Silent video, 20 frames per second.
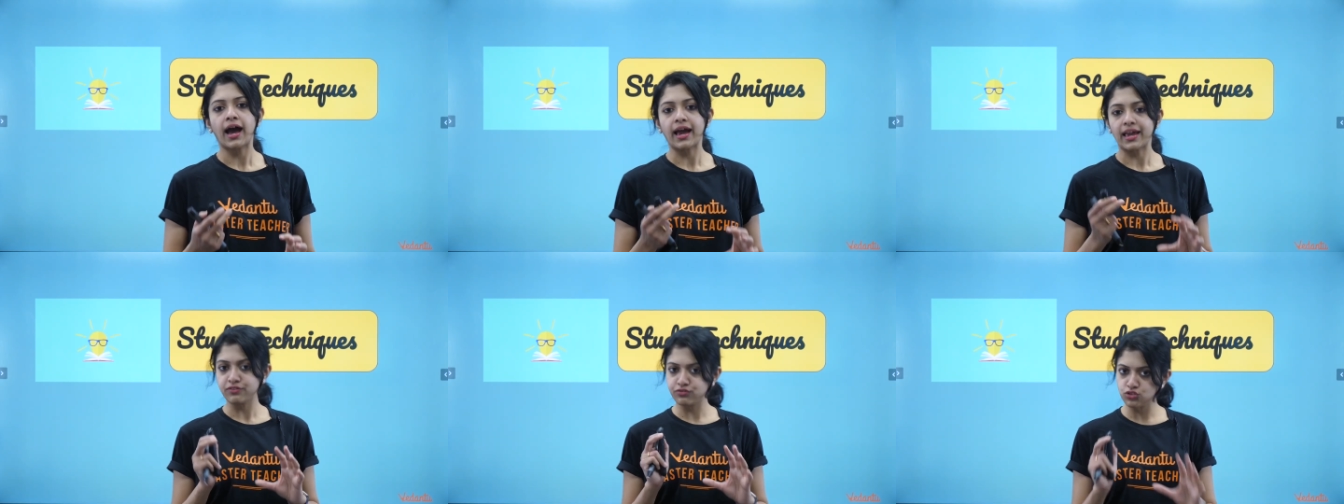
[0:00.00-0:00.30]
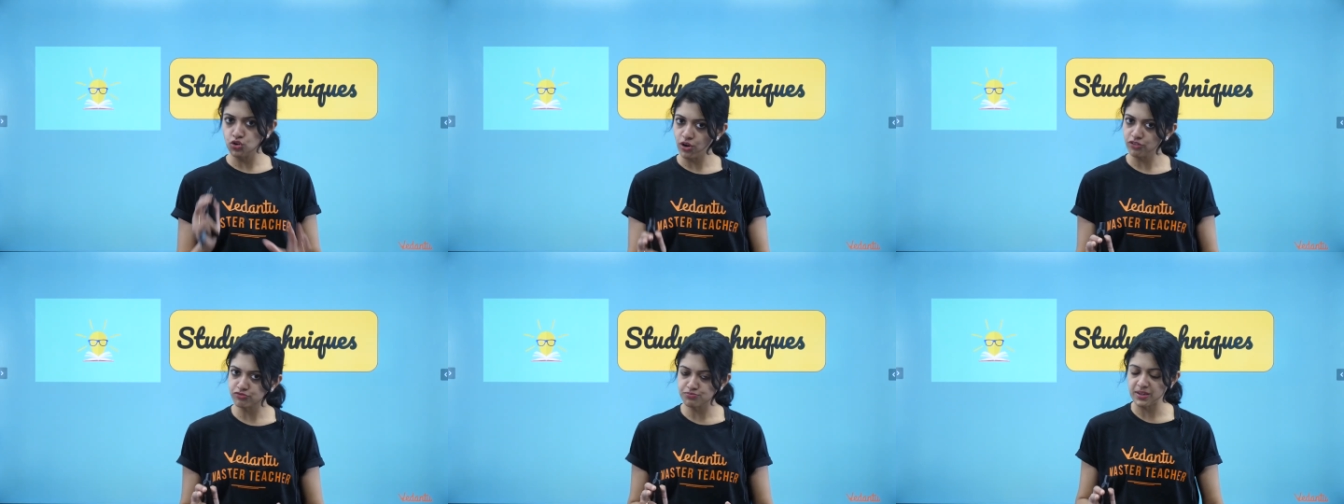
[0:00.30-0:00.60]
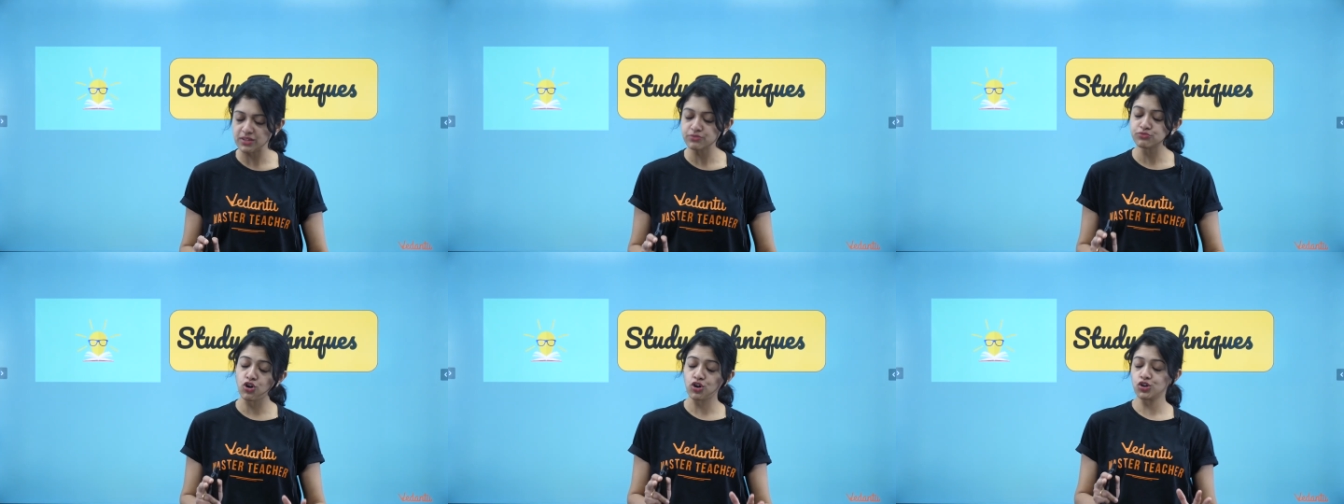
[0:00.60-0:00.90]
If you have
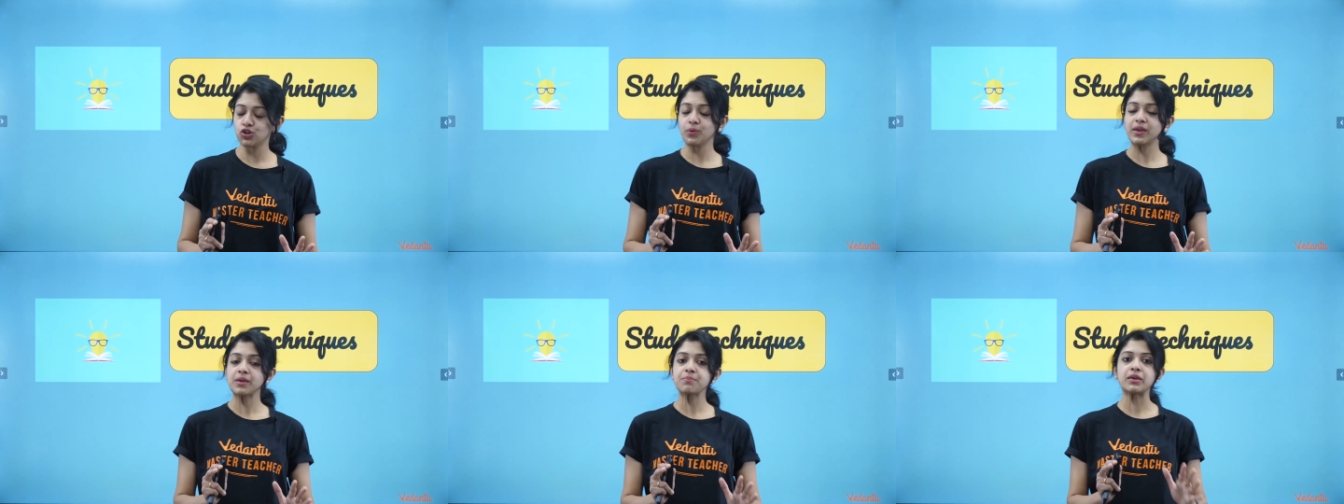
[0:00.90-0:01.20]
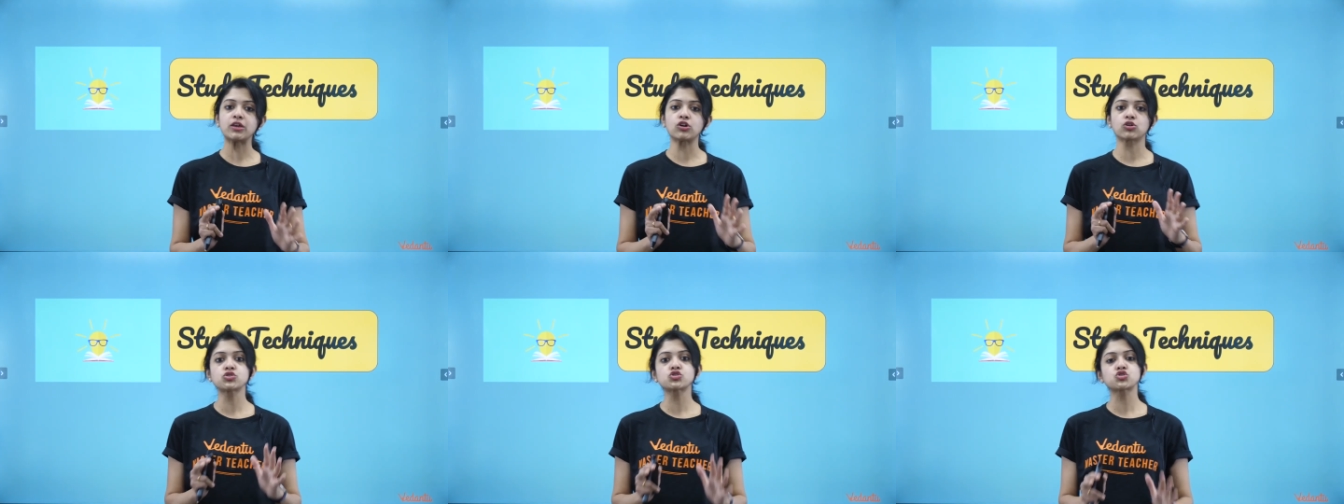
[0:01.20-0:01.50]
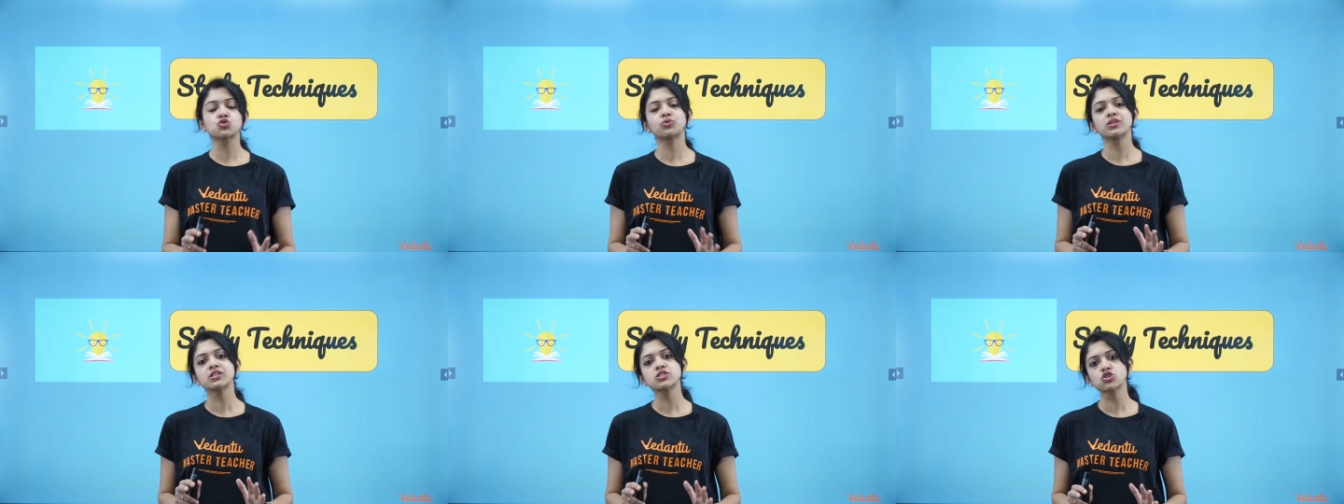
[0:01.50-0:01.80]
been following me on
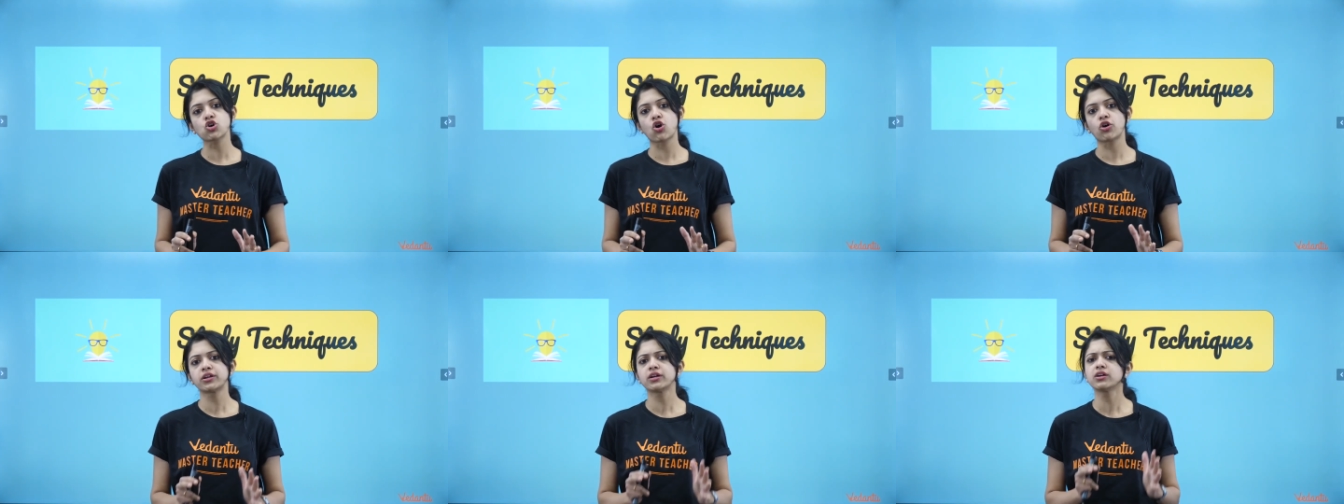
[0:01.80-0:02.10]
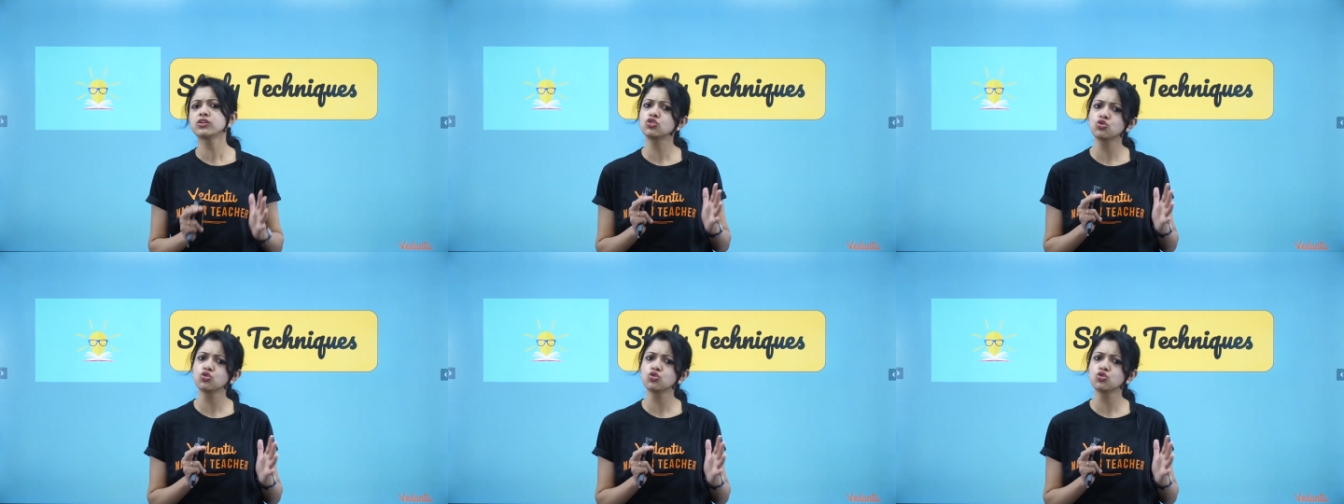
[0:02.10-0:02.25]
Students' Corner,